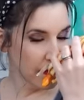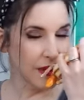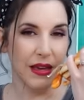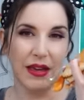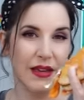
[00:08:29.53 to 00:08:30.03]

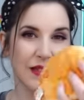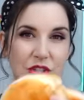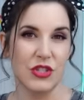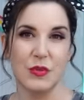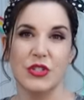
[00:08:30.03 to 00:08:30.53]
Yeah, it
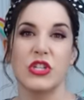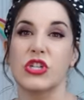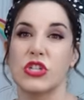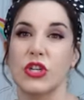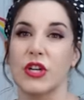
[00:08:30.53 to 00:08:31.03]
just smells like
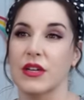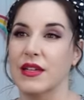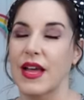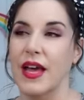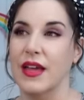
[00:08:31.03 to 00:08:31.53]
sugar.
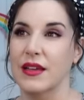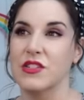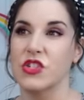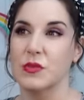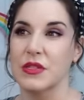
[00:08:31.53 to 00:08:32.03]
Like I, it
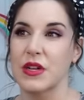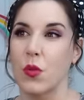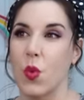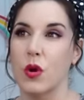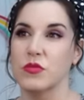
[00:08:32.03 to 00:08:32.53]
just smells like
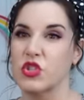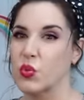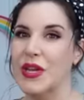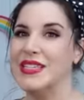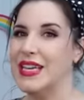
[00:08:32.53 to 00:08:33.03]
warm,
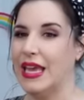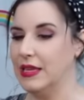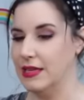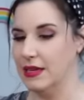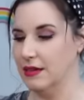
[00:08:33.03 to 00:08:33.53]
sweet
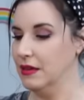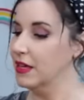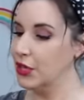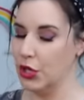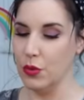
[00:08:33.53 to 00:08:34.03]
candy.
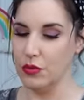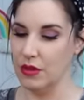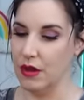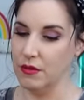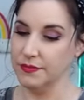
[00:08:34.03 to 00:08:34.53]
Cute
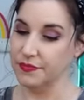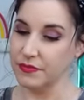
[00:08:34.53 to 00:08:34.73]
though.